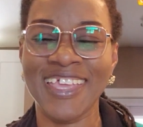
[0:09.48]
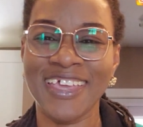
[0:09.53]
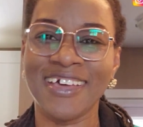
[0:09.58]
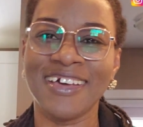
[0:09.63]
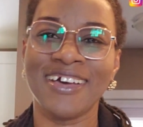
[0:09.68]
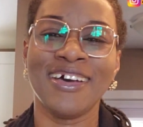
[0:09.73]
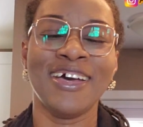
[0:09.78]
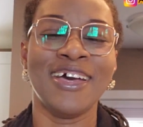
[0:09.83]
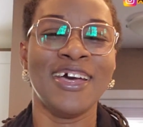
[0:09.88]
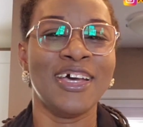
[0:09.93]

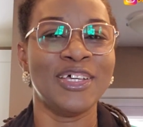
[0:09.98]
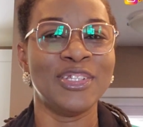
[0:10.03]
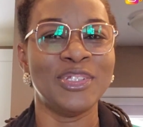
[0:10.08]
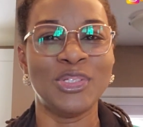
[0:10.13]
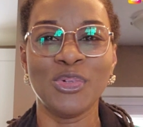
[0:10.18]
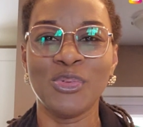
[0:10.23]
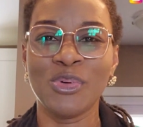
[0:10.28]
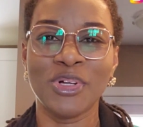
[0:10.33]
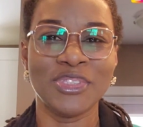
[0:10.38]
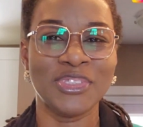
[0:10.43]
here.
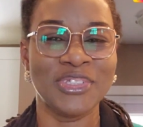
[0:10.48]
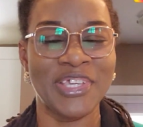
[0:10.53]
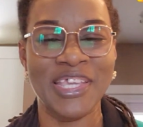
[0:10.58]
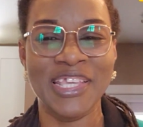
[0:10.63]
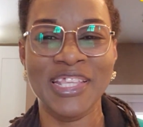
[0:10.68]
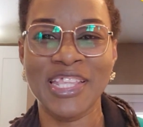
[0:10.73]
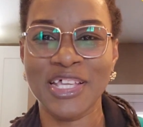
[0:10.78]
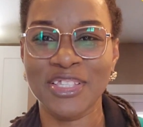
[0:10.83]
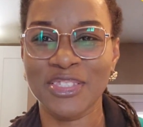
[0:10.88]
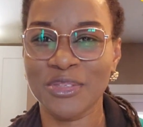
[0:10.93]
Do well to
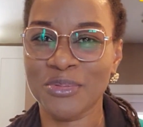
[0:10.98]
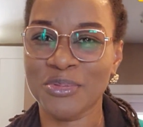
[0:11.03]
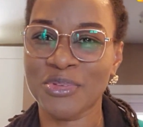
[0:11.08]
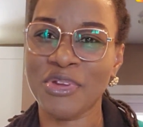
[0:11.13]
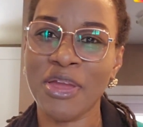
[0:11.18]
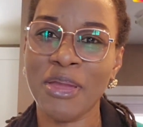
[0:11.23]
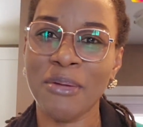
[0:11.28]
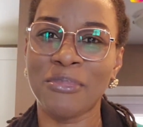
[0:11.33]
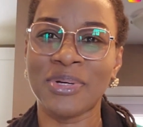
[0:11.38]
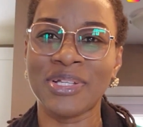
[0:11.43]
hit that
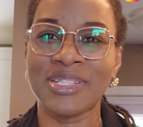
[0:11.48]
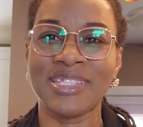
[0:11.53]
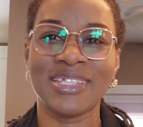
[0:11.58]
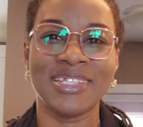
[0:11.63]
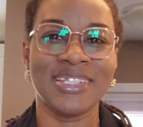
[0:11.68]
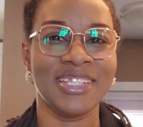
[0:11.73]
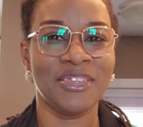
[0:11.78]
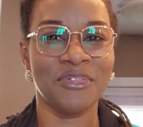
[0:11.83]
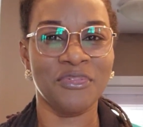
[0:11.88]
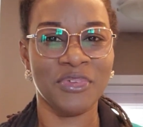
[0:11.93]
subscribe
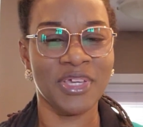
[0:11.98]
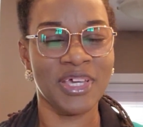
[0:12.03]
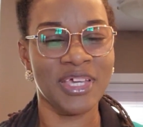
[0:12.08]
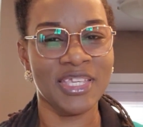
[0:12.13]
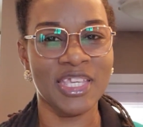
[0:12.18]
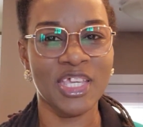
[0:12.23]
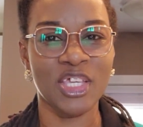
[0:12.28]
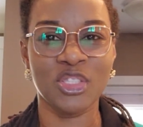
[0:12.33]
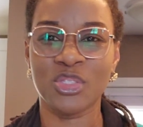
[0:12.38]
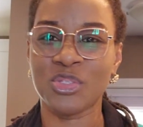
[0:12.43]
button if you are
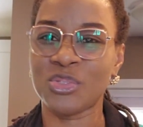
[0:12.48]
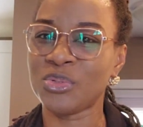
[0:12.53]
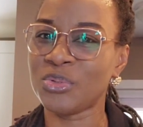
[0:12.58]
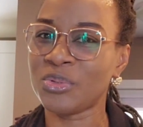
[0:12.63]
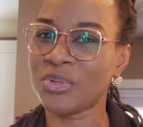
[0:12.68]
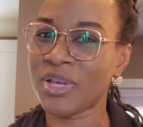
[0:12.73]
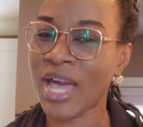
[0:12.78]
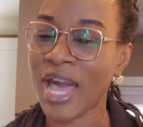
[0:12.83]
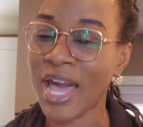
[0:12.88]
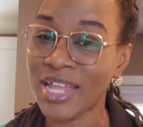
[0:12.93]
yet
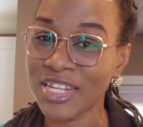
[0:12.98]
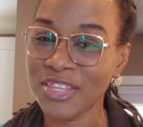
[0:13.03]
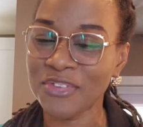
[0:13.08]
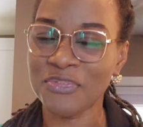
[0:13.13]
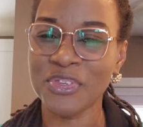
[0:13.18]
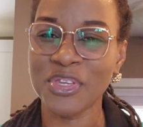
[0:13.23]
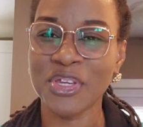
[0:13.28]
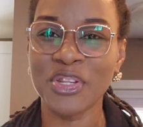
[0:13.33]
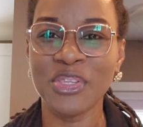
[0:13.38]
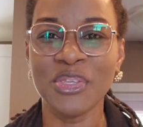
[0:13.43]
to, and
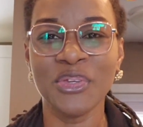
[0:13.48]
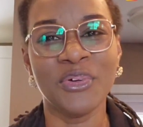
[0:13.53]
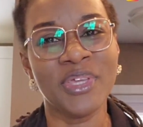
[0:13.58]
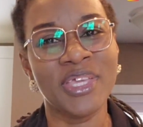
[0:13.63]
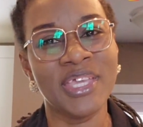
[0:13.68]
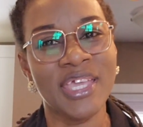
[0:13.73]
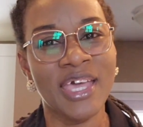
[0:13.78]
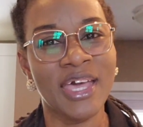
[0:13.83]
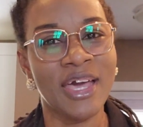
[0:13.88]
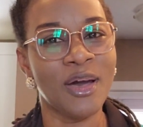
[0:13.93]
if you're new
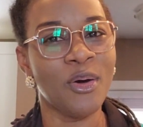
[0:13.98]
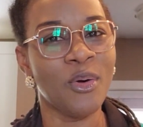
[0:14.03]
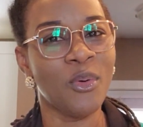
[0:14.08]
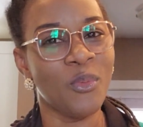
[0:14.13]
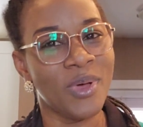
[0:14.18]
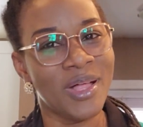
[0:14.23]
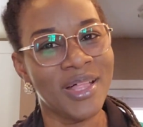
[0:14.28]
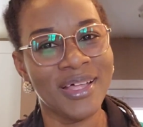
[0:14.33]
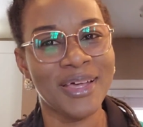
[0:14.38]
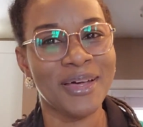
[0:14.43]
here,
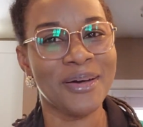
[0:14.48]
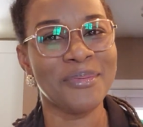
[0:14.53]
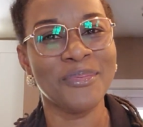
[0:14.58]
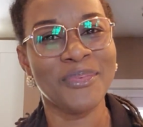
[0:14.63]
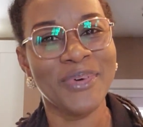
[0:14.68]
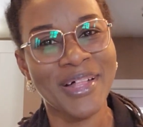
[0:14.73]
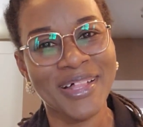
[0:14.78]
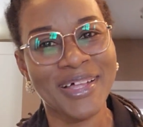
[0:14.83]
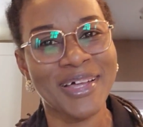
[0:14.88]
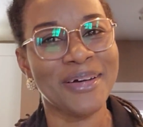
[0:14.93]

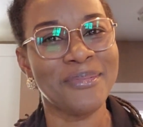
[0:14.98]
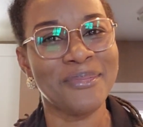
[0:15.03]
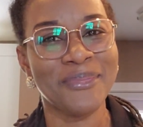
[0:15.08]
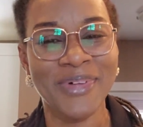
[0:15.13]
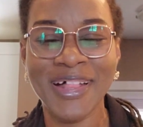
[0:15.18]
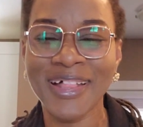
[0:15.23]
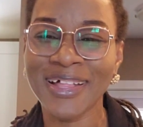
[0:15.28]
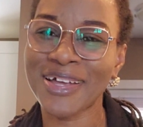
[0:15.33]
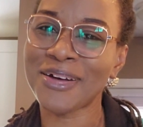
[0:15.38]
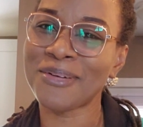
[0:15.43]

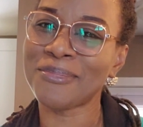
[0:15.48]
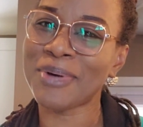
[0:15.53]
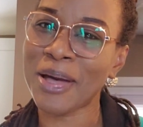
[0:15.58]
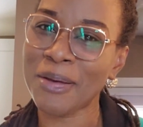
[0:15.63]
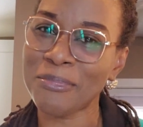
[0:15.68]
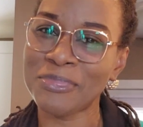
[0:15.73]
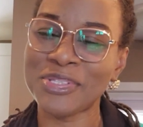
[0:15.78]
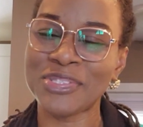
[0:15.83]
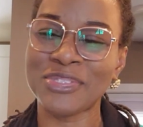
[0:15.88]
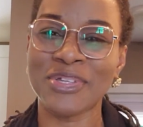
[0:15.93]
welcome.
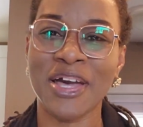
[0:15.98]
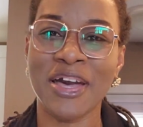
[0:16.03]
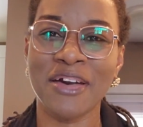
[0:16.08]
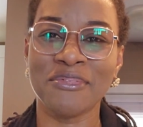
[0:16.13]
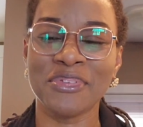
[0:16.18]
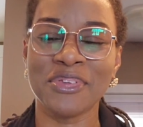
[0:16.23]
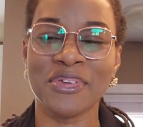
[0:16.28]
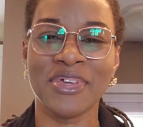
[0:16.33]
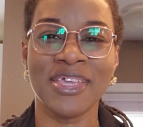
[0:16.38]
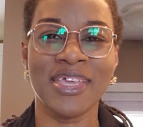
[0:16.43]
Happy to
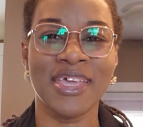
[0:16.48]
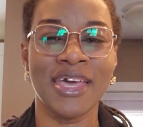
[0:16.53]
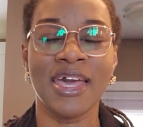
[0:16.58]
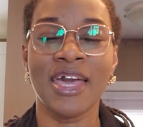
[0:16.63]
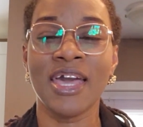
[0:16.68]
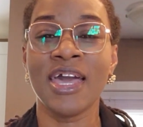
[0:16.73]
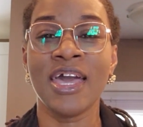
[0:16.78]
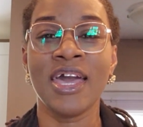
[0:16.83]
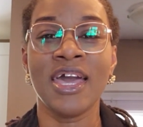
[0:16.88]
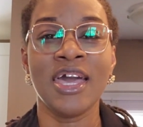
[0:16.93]
have you here.